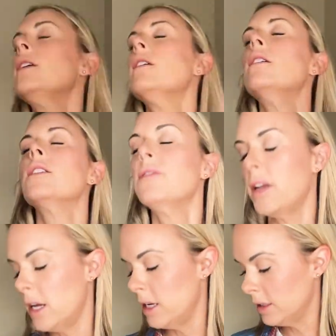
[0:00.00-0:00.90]
on your
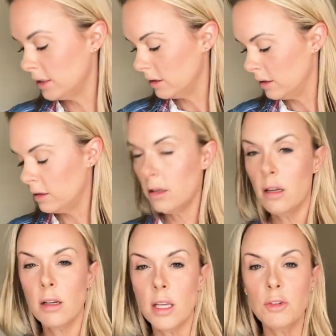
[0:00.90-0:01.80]
face.
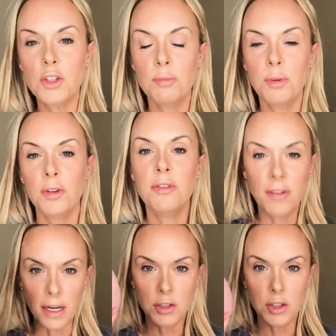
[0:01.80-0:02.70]
Use your
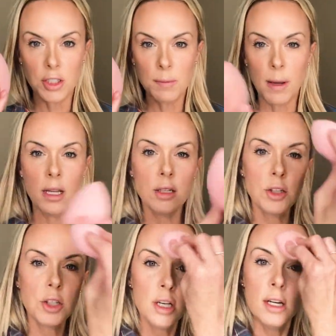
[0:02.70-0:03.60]
perfector sponge
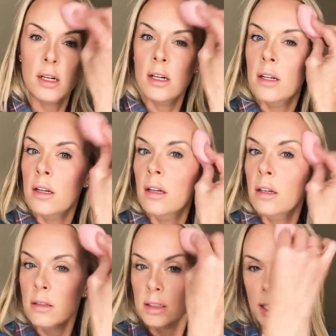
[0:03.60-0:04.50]

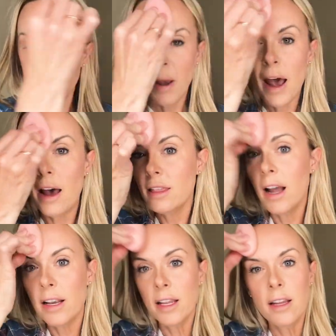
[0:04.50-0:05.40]
to pat
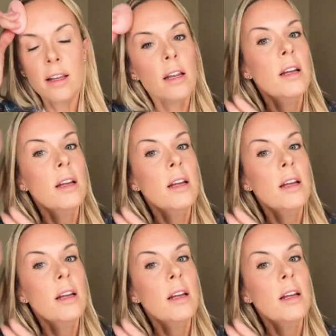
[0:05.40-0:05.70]
that in.